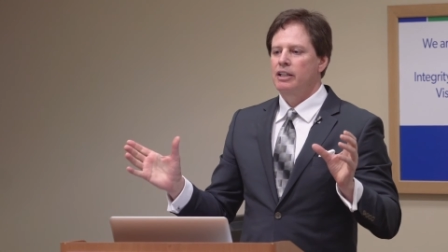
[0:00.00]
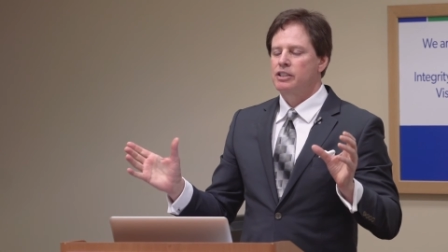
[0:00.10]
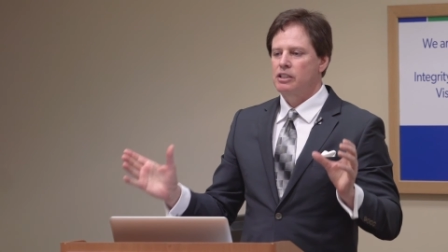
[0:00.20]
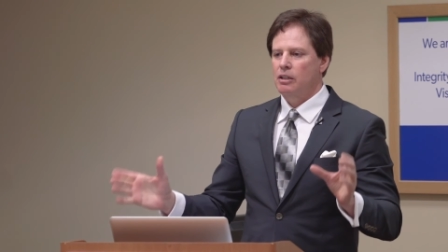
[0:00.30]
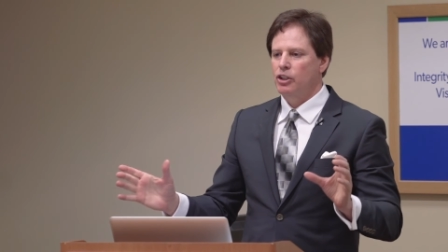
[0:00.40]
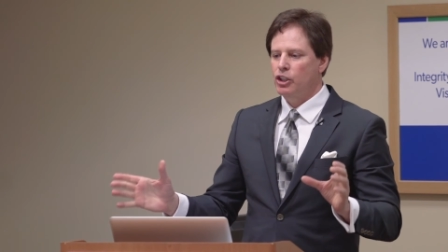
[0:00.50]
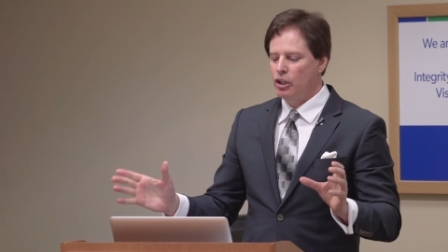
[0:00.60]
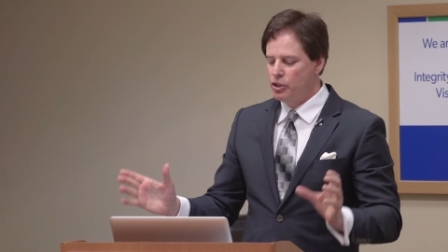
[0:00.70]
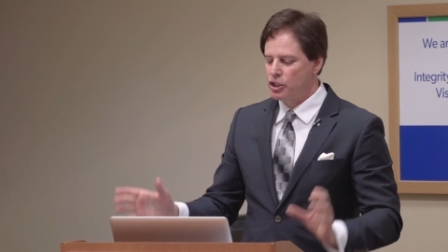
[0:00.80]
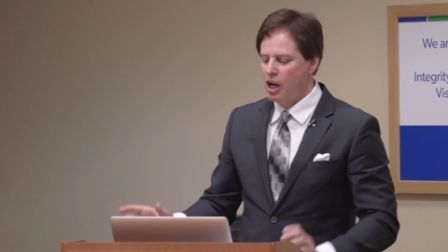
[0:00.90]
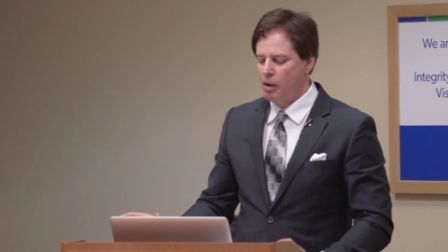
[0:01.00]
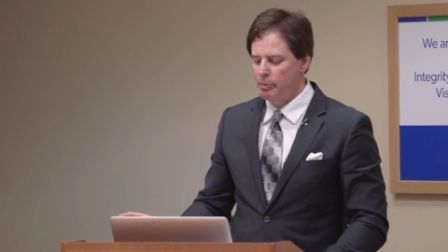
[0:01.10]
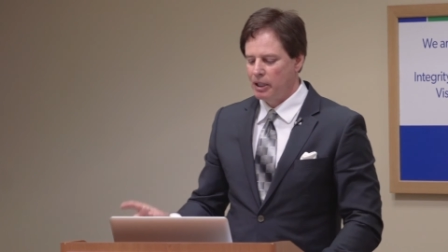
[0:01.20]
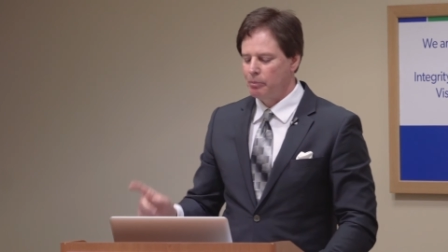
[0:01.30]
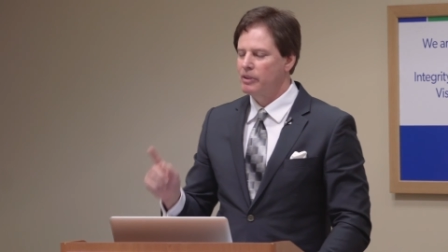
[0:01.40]
This is a huge
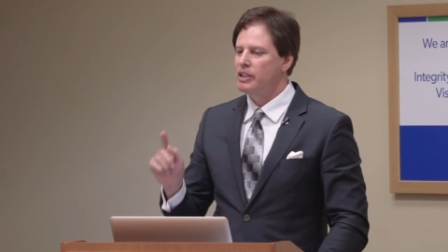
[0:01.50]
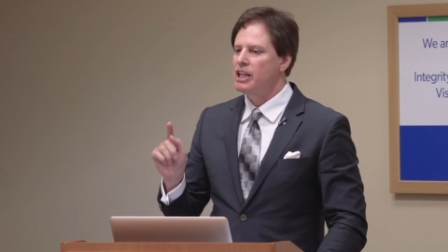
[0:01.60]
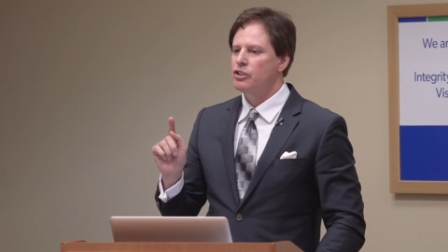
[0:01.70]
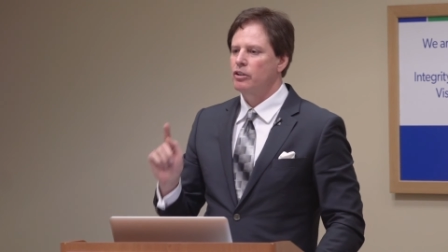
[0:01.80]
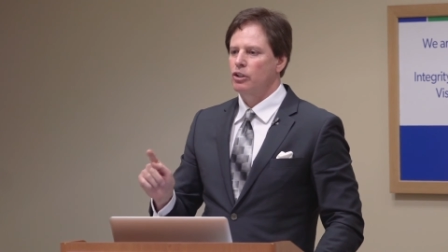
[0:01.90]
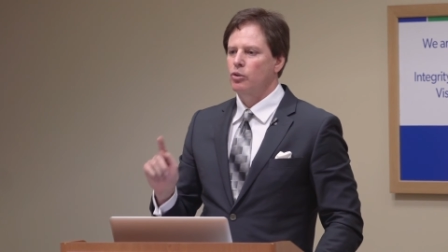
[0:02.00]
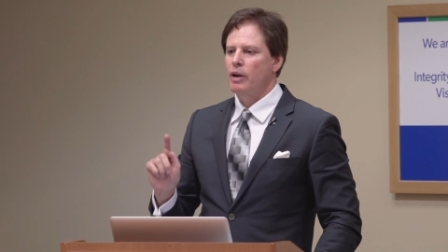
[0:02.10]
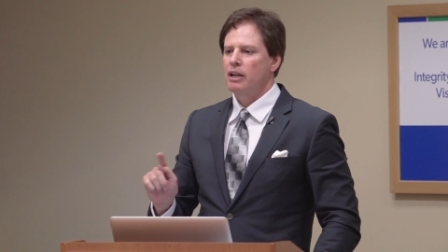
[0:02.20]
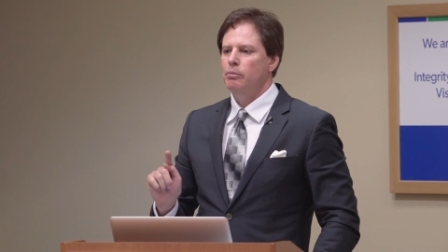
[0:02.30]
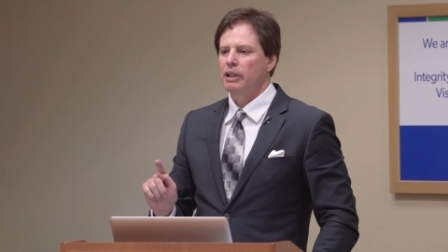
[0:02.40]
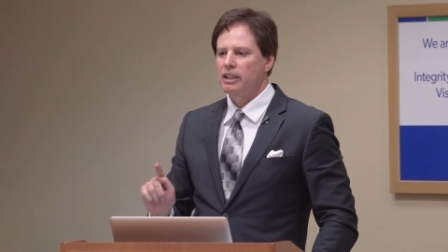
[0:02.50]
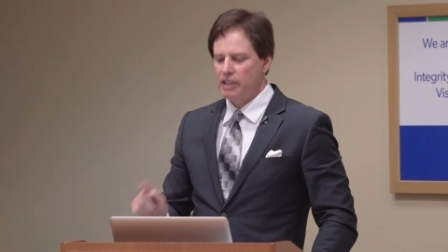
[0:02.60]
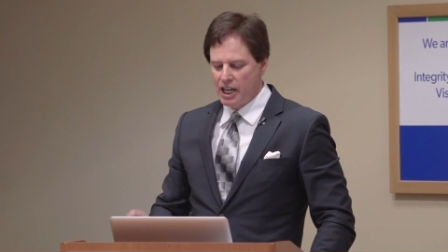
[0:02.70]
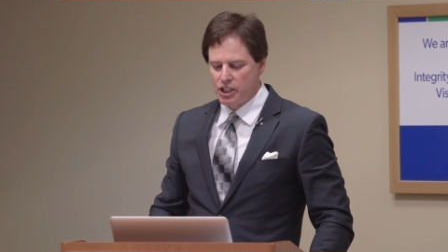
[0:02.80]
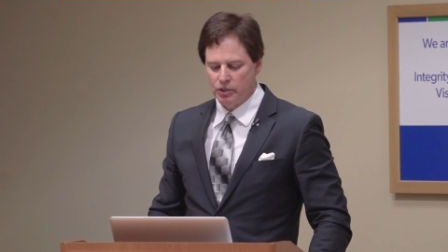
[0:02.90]
topic, but these are incredibly
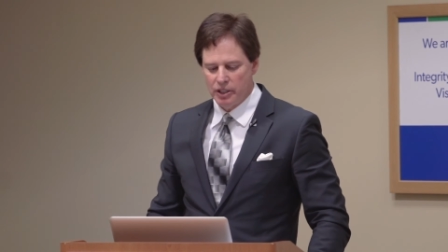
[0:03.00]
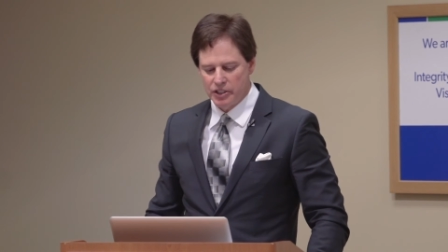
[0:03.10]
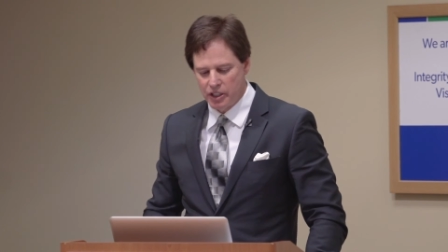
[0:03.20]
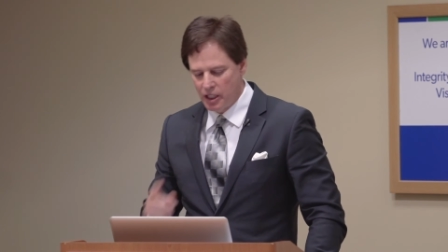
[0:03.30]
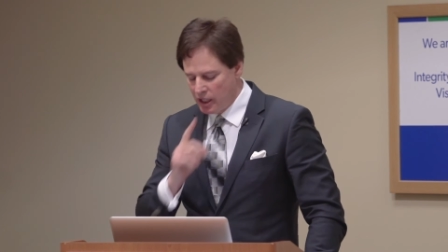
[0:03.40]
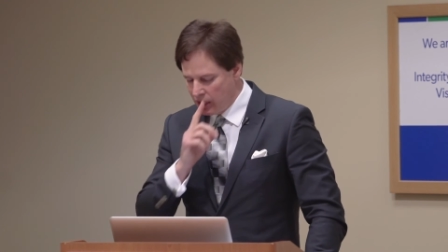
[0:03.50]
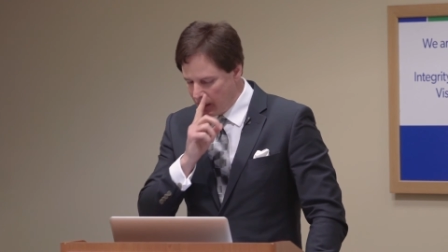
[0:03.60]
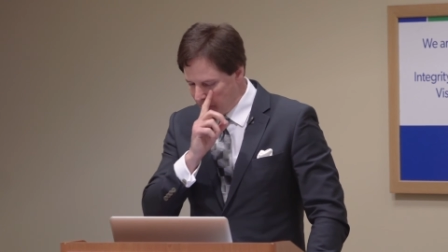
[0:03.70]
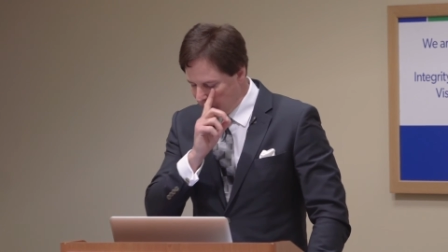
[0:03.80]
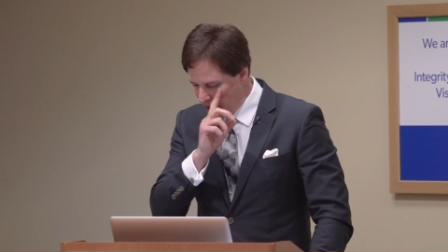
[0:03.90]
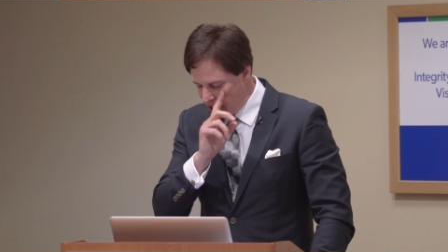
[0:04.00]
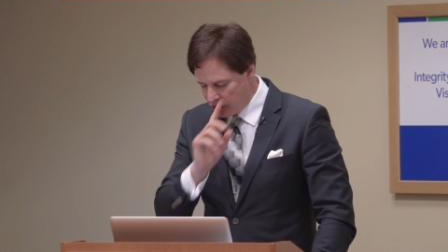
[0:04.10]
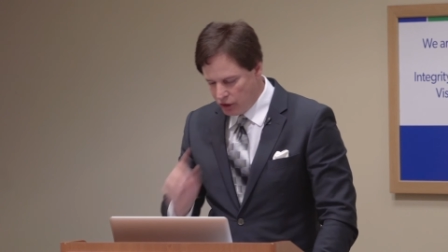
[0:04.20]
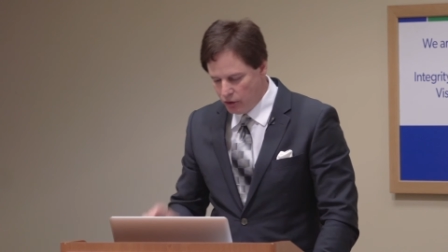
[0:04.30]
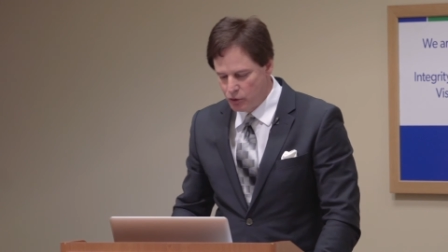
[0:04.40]
dangerous and play a
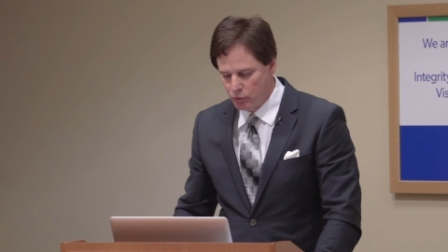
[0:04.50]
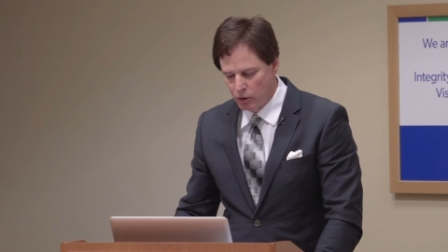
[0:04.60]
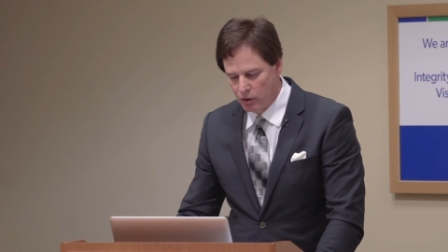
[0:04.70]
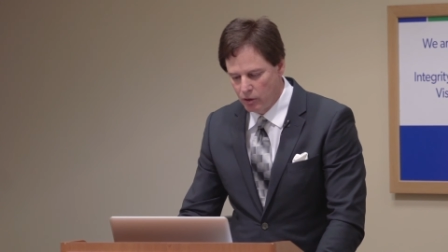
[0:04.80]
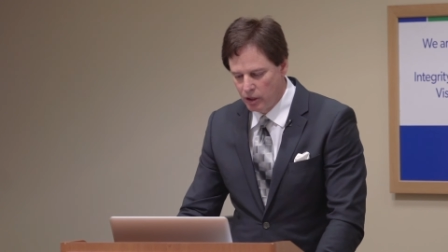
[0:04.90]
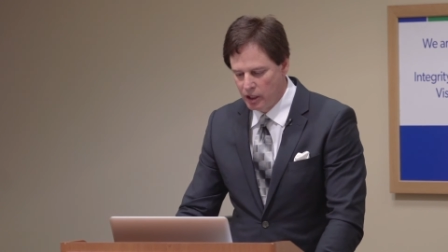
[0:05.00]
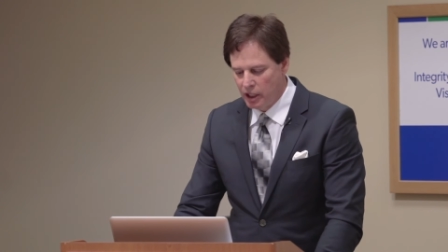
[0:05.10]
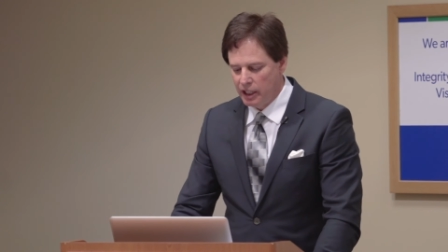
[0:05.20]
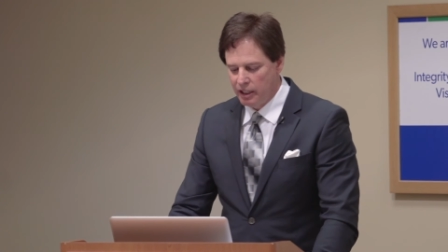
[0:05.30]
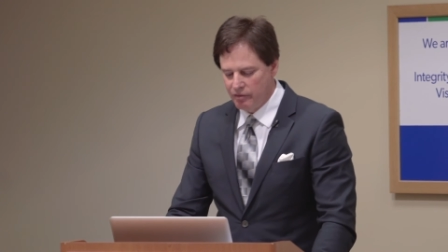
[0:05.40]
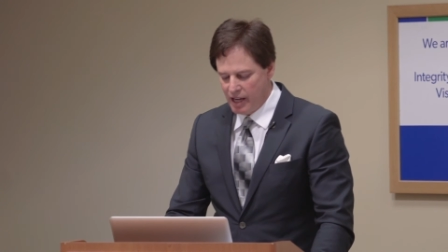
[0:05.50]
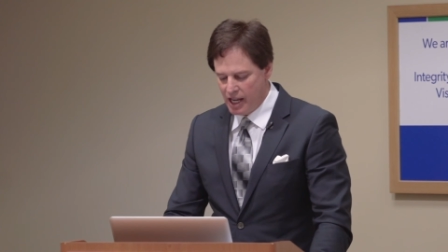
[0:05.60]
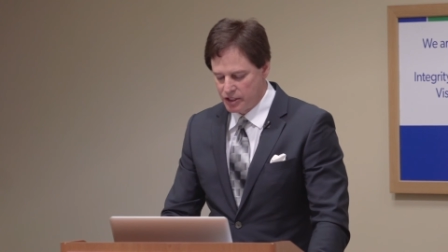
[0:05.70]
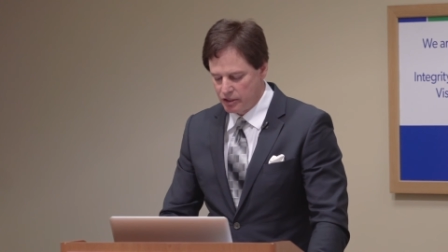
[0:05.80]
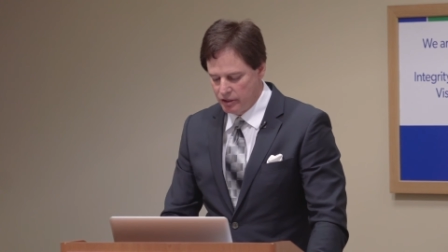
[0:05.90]
huge role in
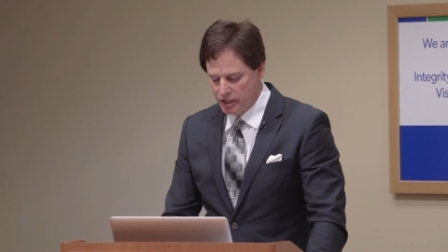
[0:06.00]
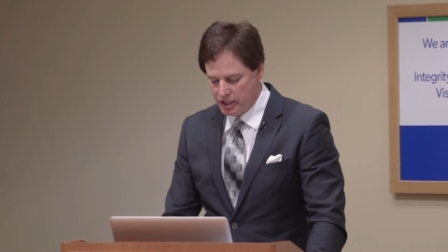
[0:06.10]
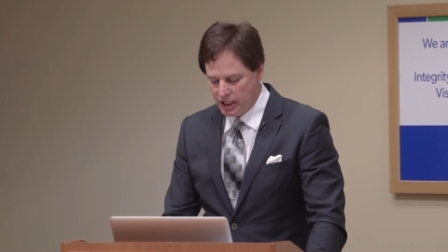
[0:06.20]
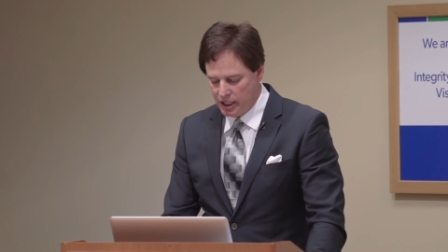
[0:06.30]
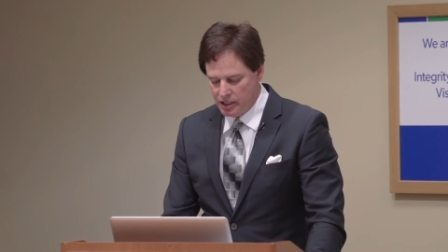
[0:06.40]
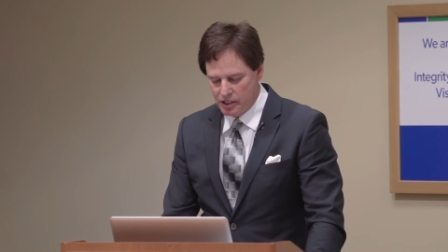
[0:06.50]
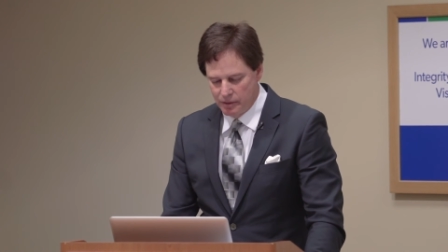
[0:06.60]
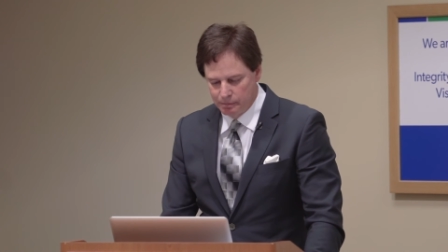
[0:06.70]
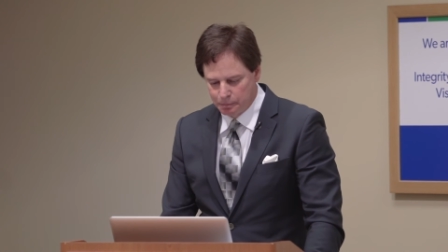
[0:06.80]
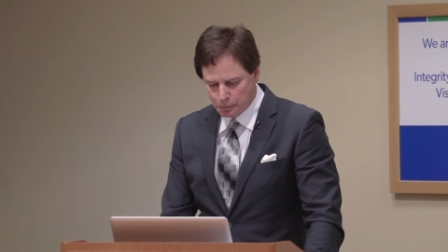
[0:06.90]
vascular disease.